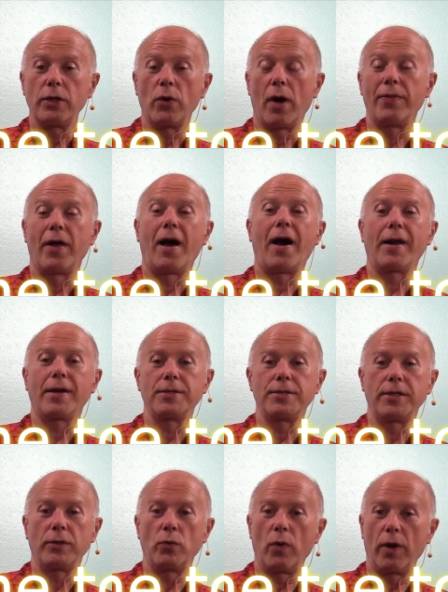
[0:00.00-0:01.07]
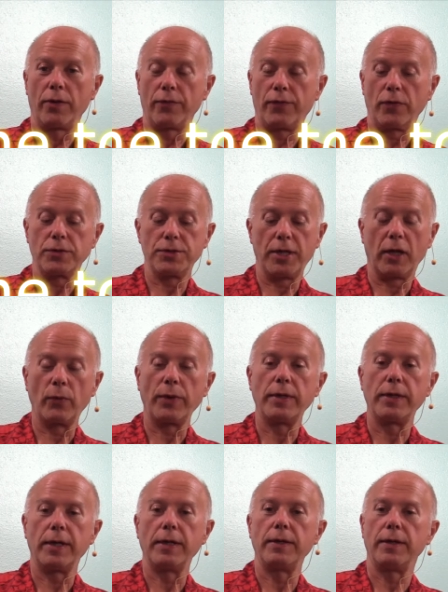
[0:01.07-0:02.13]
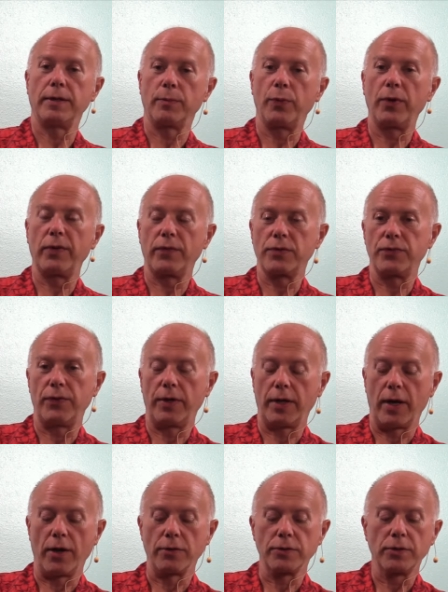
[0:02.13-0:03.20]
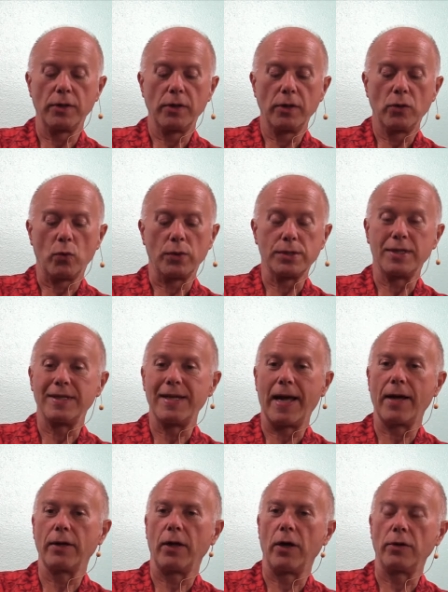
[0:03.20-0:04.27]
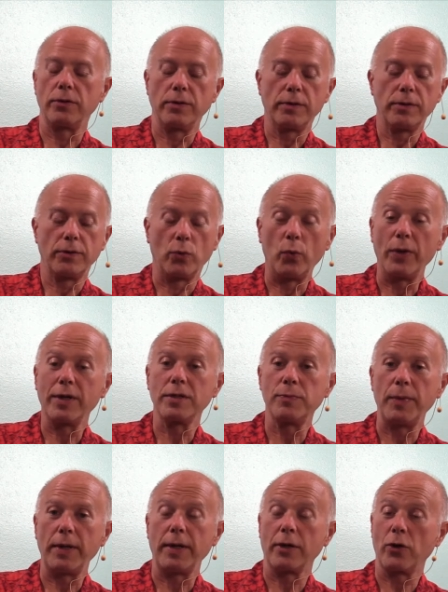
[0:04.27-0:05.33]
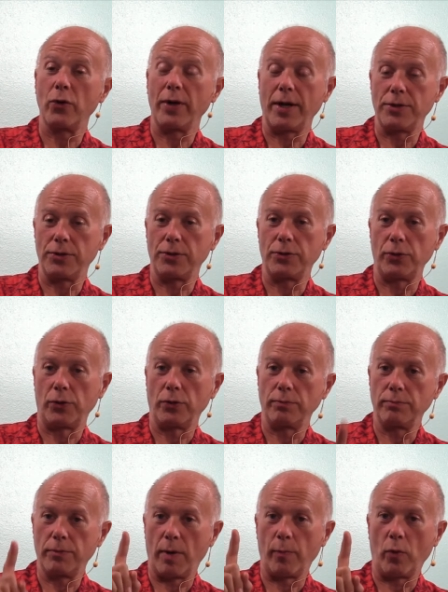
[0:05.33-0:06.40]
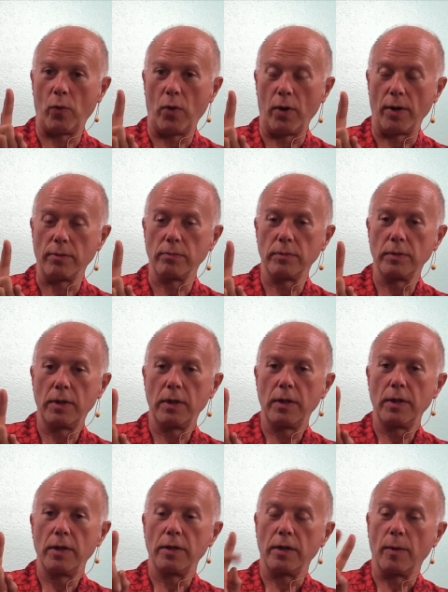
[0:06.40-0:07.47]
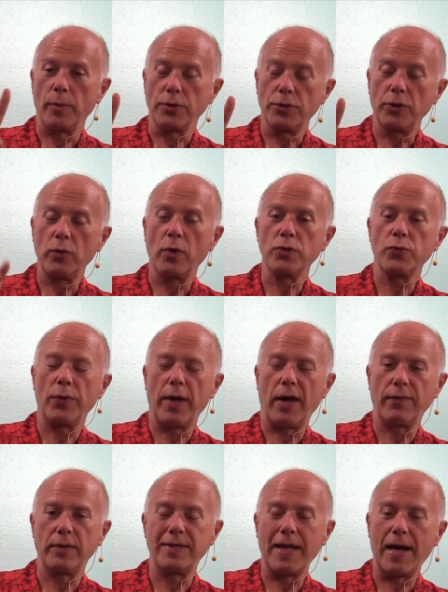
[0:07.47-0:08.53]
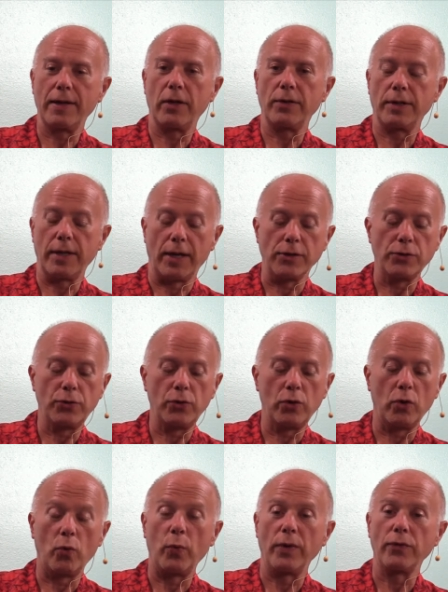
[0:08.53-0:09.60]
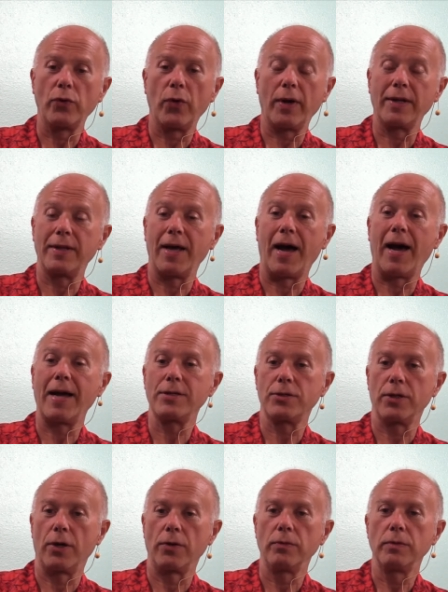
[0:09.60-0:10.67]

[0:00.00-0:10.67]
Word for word: on the Odyssey where the first thing we did in the previous videos was to download the Windows Media Creation Tool, number one. Number two, once we have the downloaded that tool, we've created the ISO